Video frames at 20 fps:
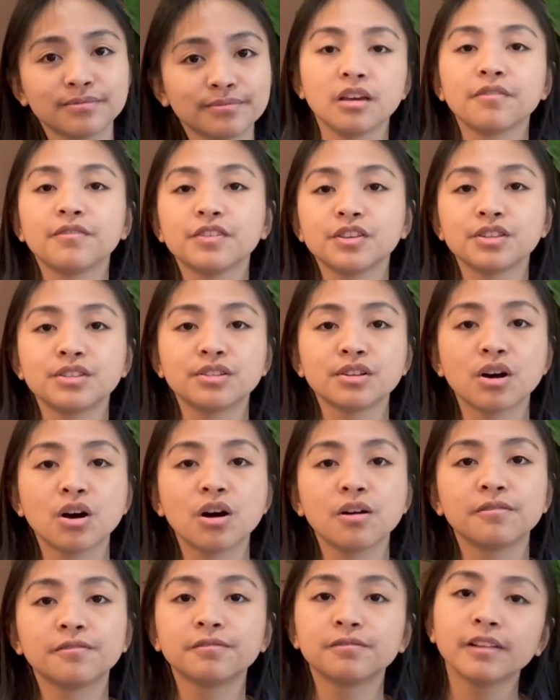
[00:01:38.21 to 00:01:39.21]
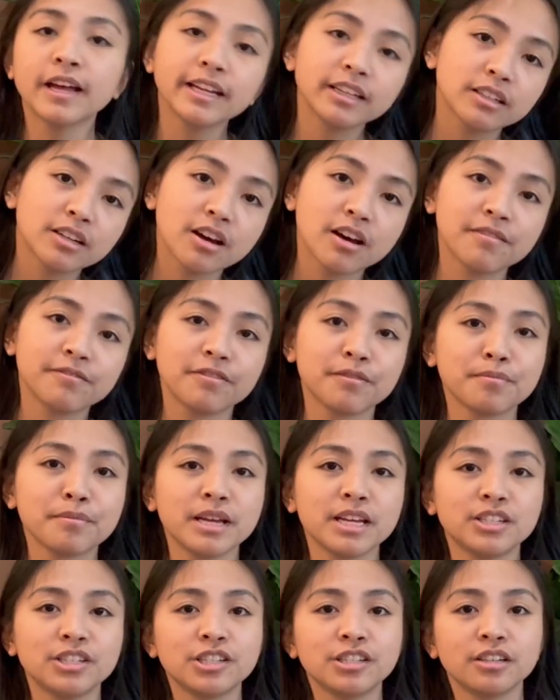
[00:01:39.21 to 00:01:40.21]
If you saw flight
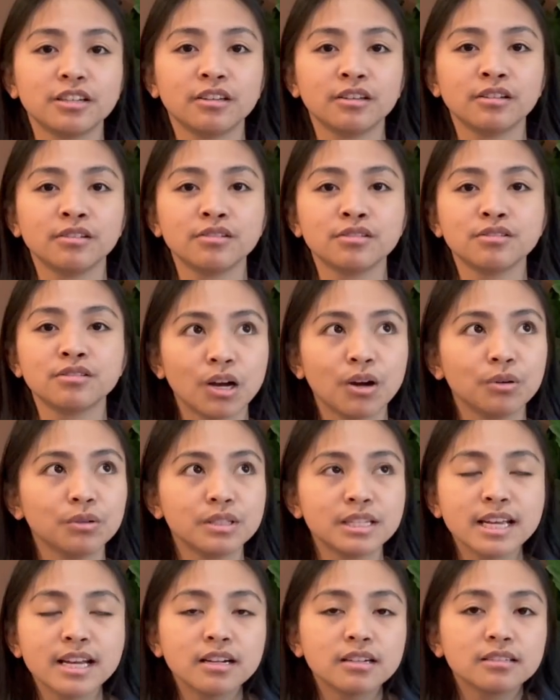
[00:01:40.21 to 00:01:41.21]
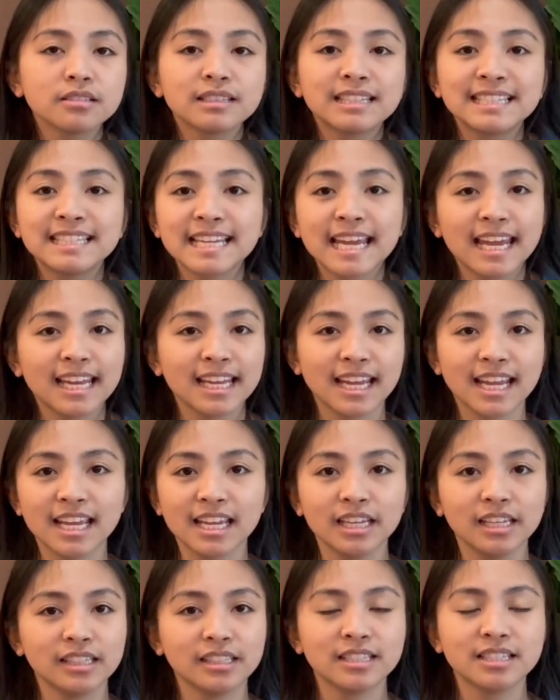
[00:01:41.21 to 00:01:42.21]
confirmations, hotel stay
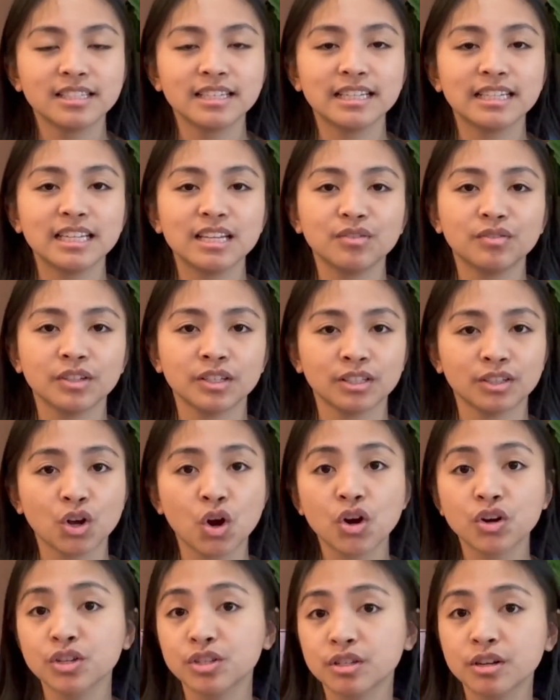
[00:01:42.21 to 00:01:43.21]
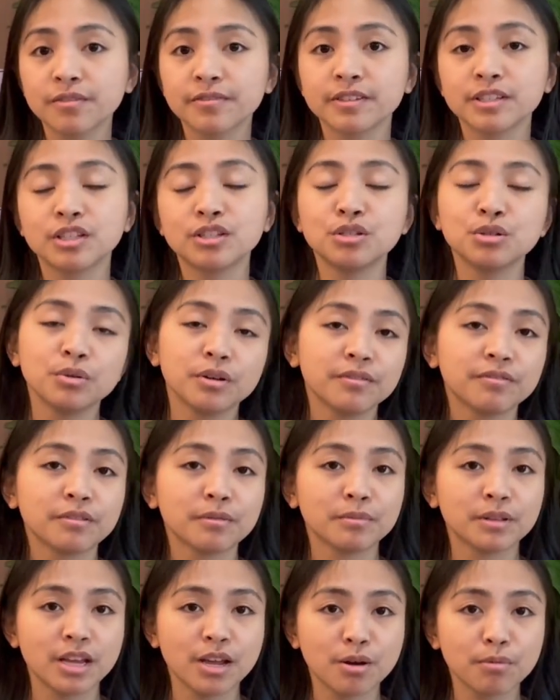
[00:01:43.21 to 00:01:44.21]
dates, and even car service to and
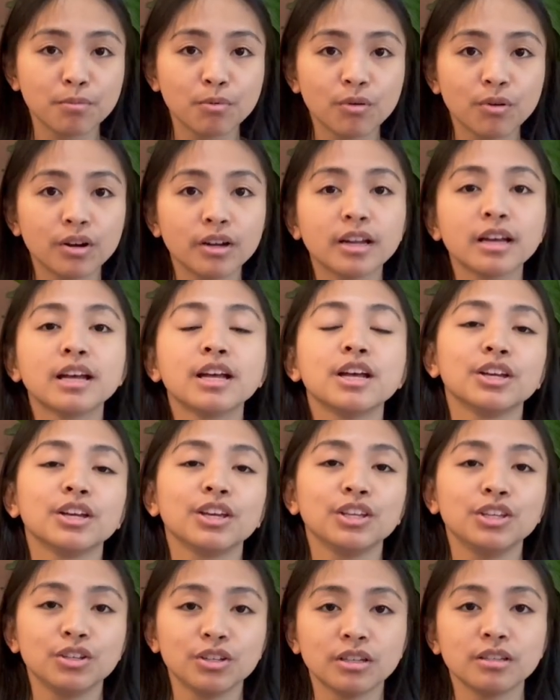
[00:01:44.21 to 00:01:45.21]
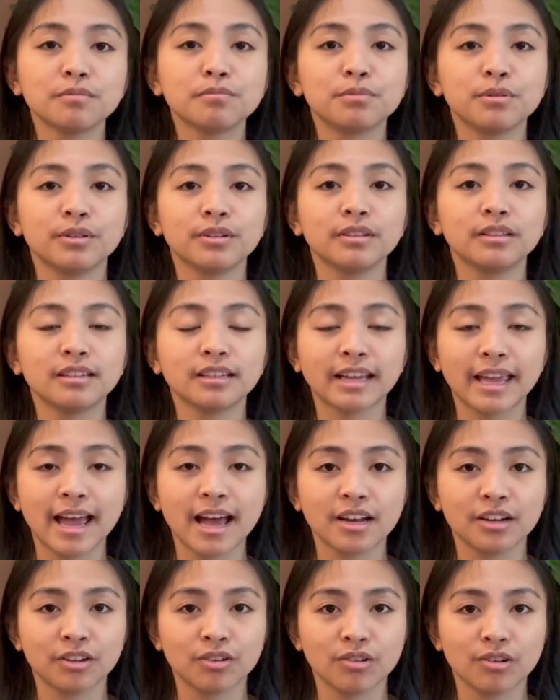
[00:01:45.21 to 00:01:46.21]
from the airport, you can put the
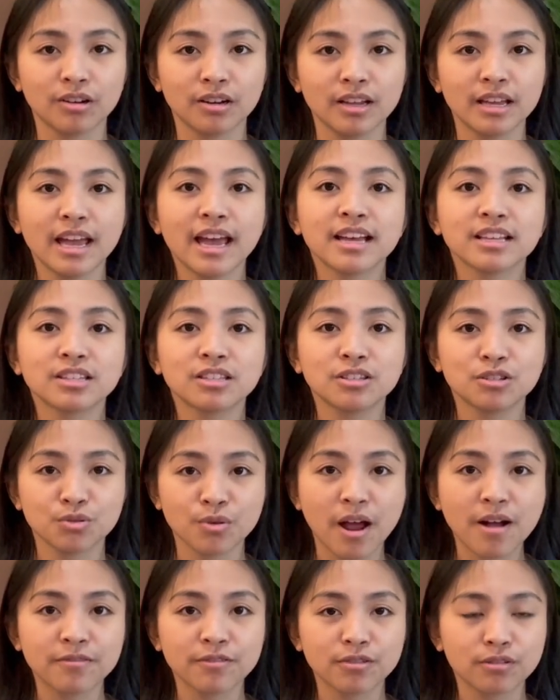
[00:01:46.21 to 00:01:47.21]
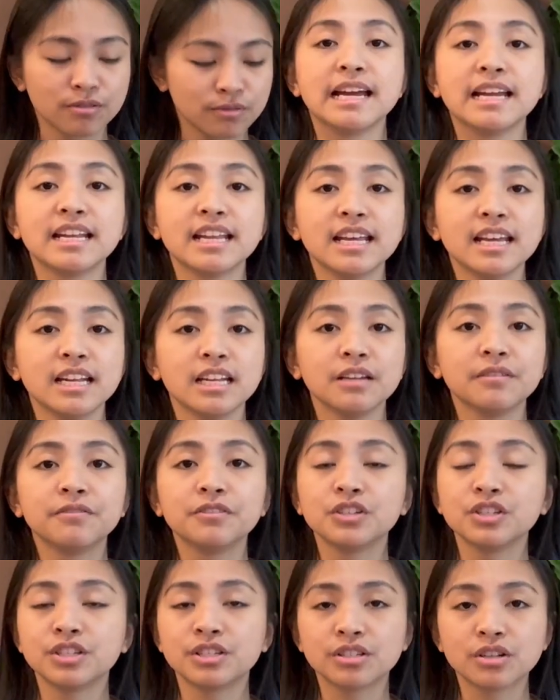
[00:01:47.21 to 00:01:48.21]
category as travel. And then if
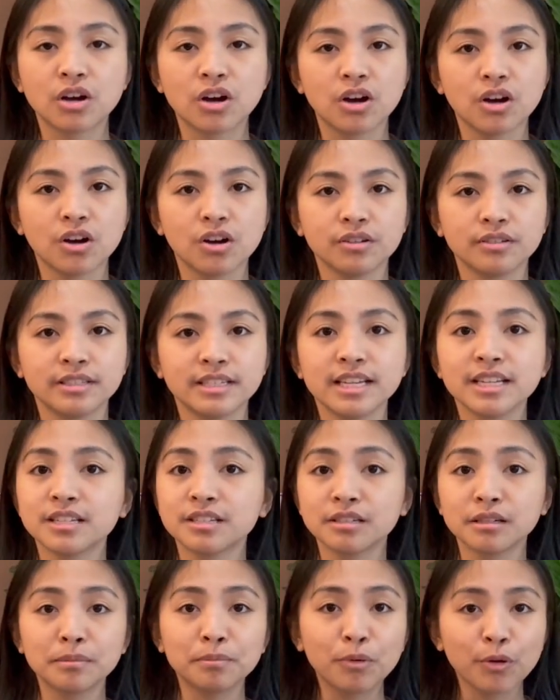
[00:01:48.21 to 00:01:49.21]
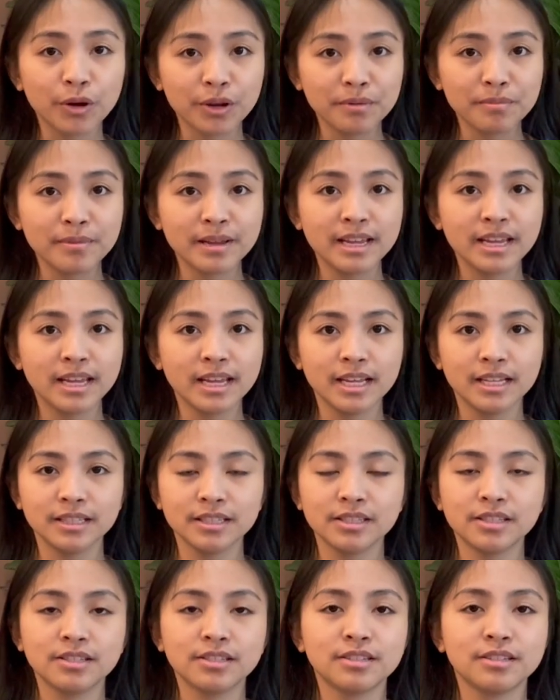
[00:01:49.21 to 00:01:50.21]
you saw dental
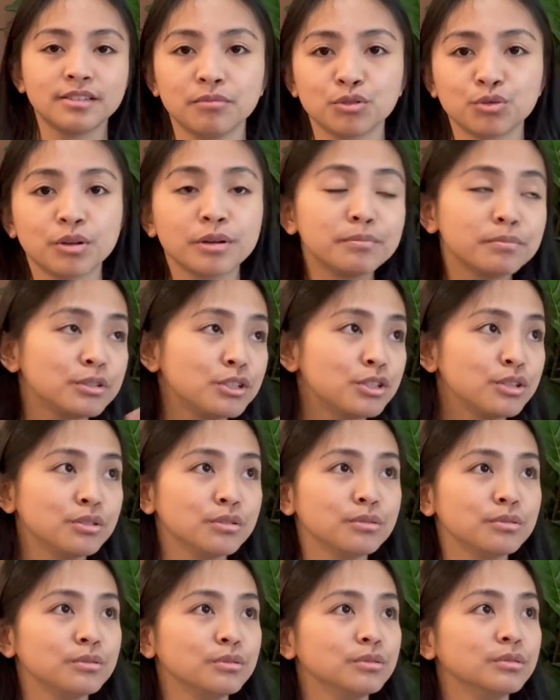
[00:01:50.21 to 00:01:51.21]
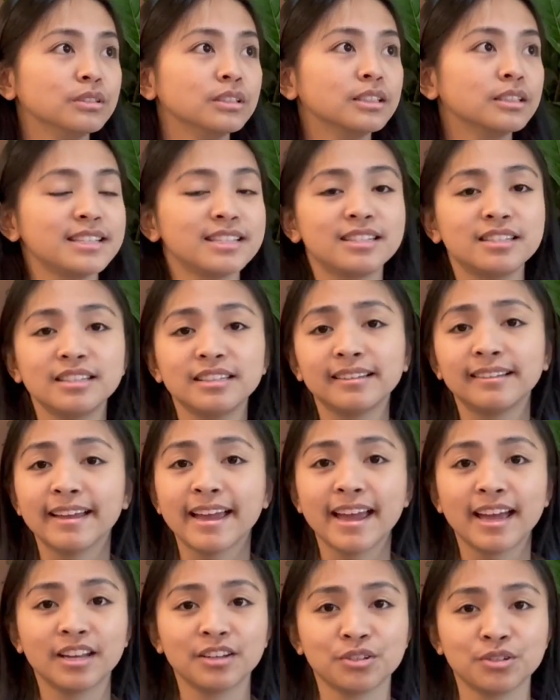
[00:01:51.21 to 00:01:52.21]
appointments, trip to
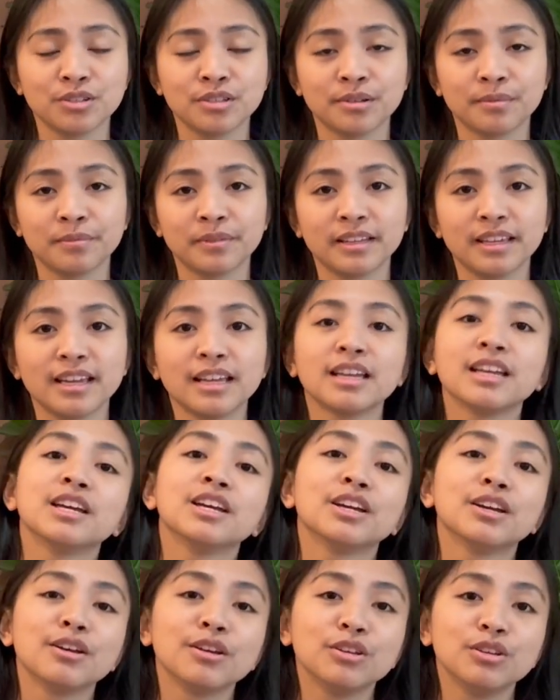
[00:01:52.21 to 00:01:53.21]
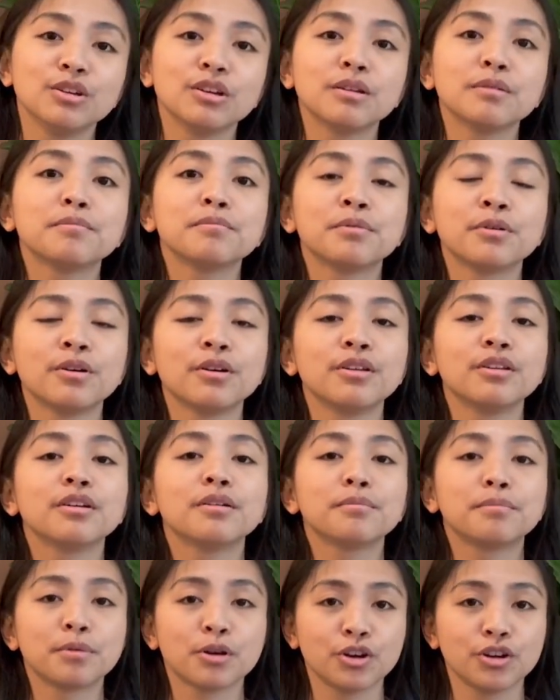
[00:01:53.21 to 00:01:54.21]
Disneyland or something, you can put
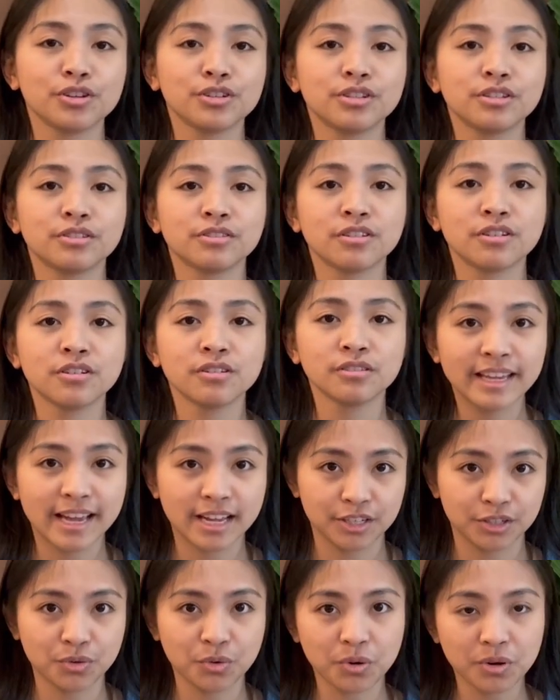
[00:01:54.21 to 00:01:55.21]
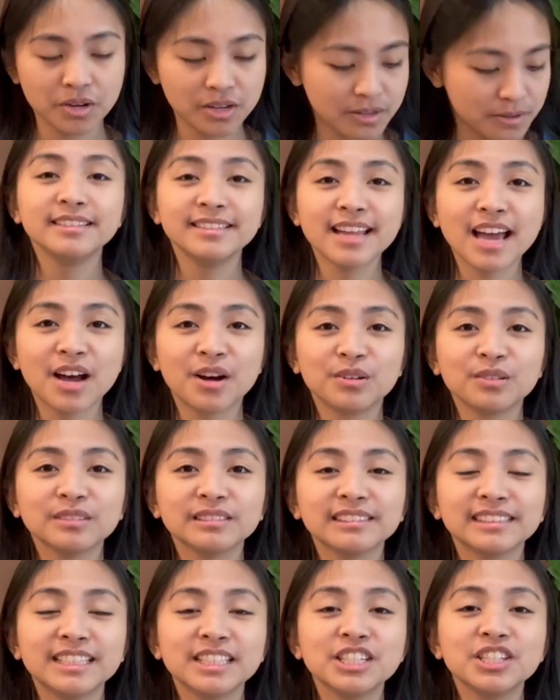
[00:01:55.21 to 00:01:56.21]
personal category. Now,
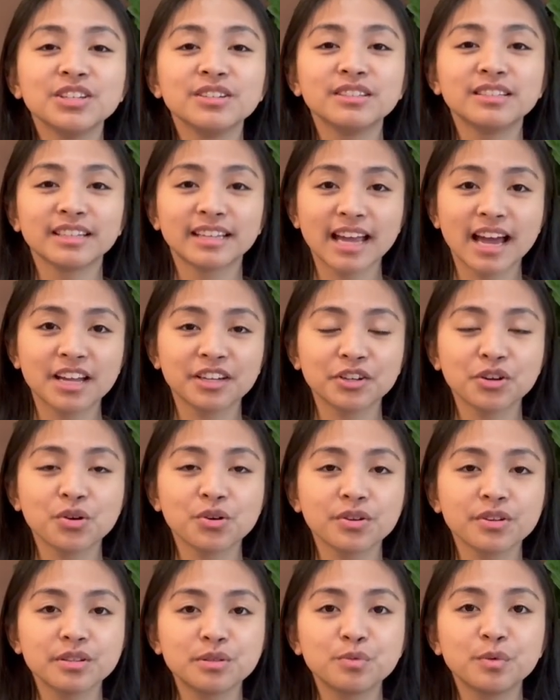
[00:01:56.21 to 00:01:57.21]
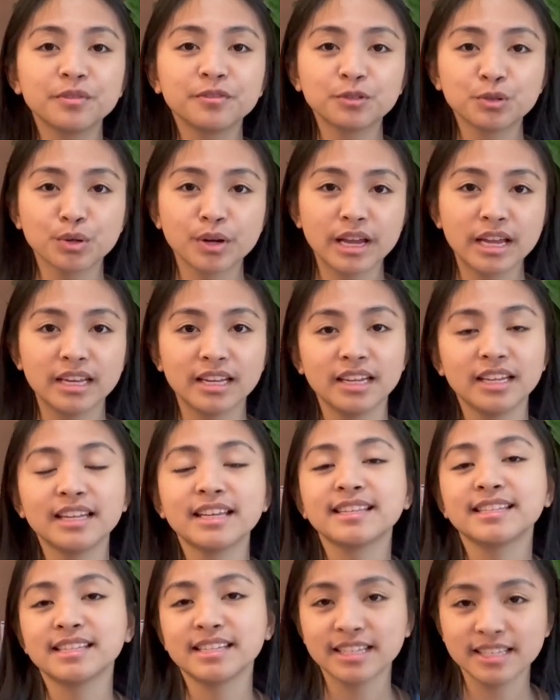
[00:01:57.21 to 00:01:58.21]
let's use the categories we've created
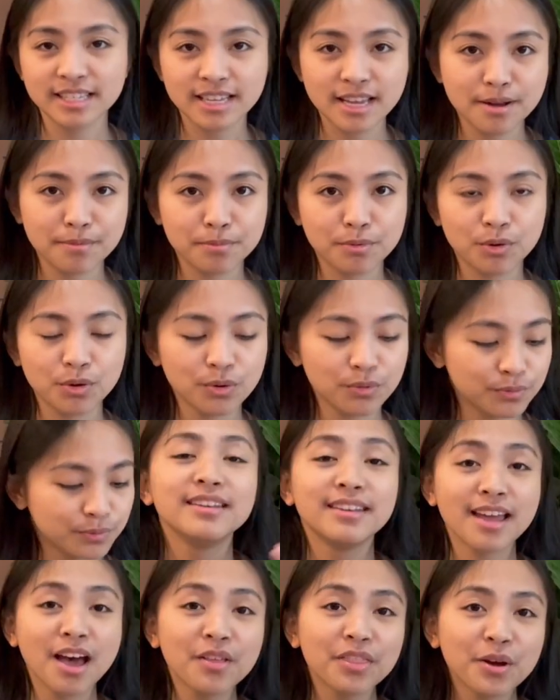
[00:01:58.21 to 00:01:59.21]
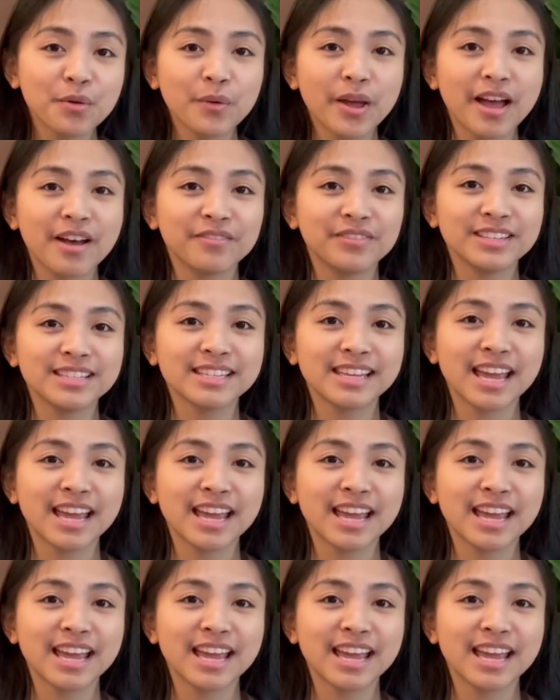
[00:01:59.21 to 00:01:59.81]
as an example. Now that we have these